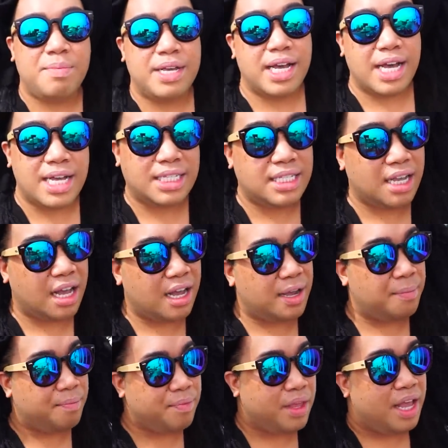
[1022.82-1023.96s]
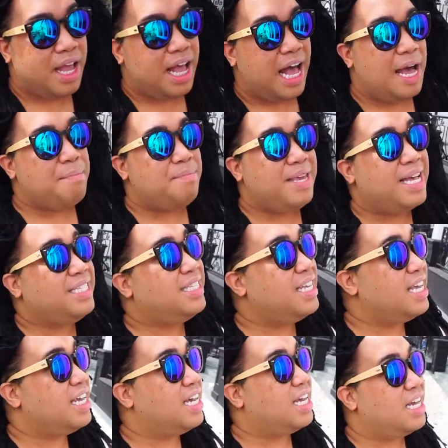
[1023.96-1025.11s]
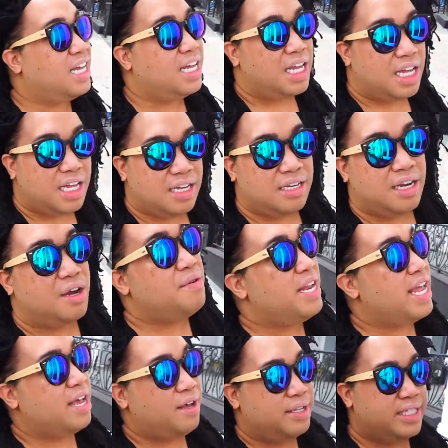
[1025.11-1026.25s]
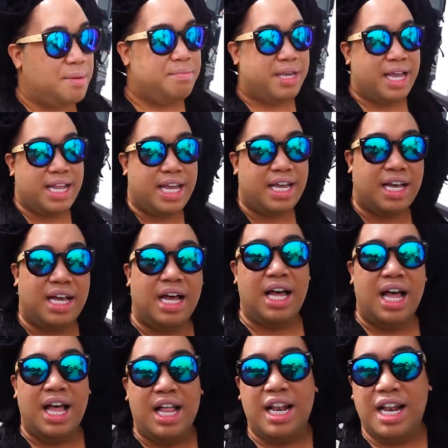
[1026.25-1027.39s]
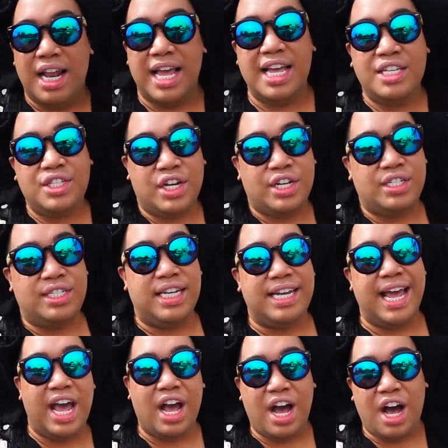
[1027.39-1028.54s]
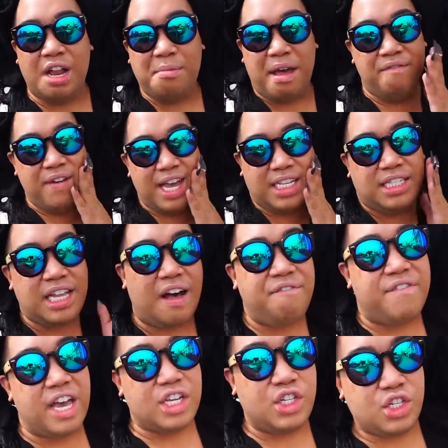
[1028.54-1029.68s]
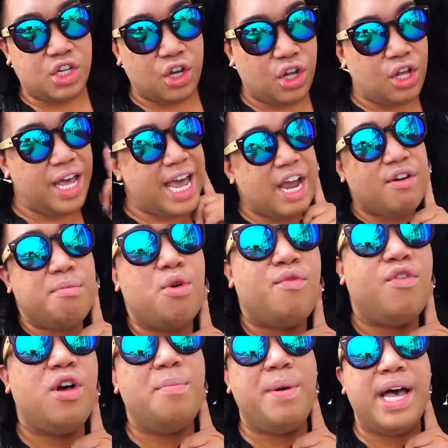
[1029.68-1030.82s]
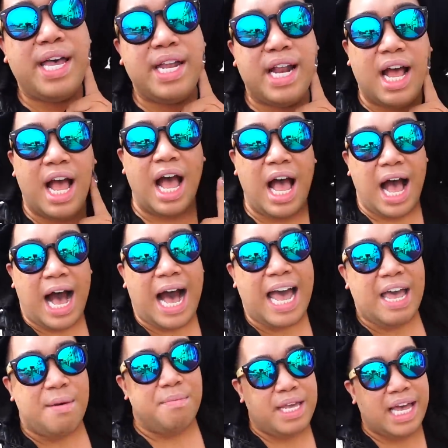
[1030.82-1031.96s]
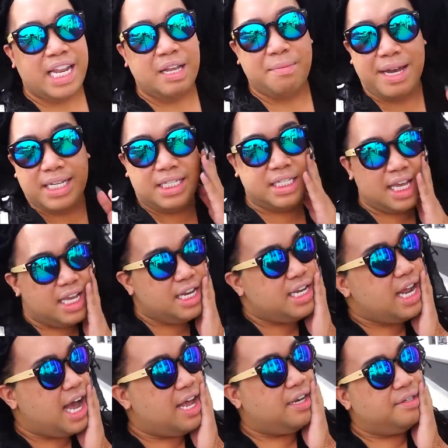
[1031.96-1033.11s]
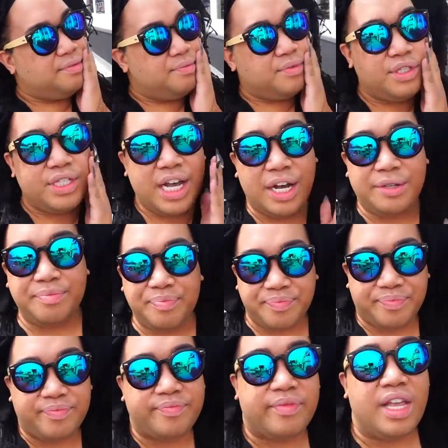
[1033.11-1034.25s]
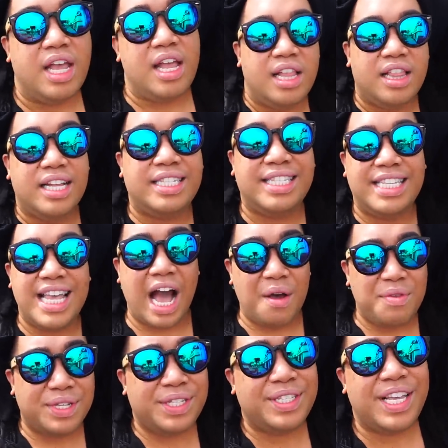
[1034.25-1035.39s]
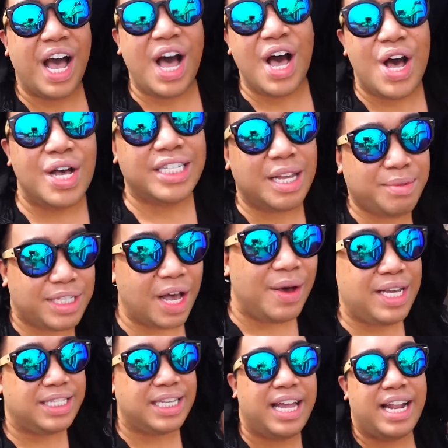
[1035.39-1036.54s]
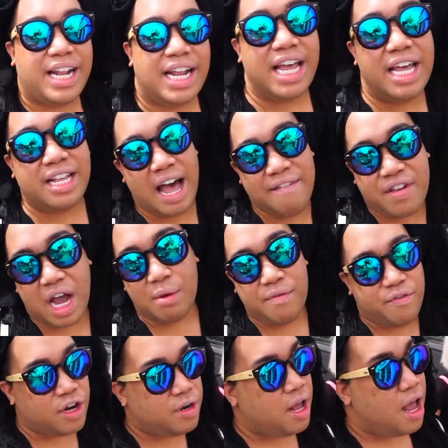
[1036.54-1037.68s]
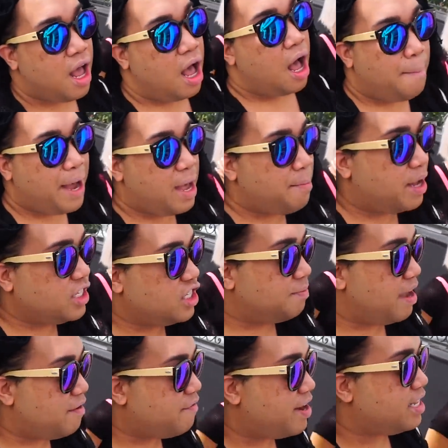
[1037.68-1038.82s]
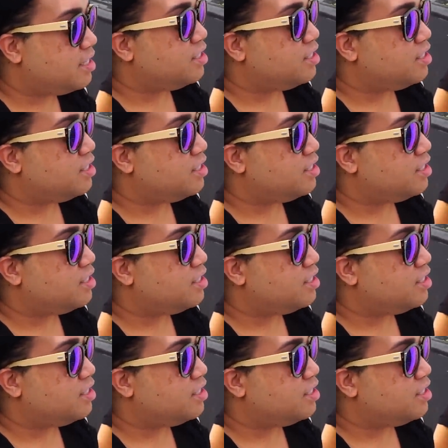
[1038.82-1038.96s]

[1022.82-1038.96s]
because I'm getting no nails. I'm getting laser today on my face. Not facial hair removal, but I am getting my skin done. So let's see how this goes. I'm so excited. I've got referred by a bunch of my friends.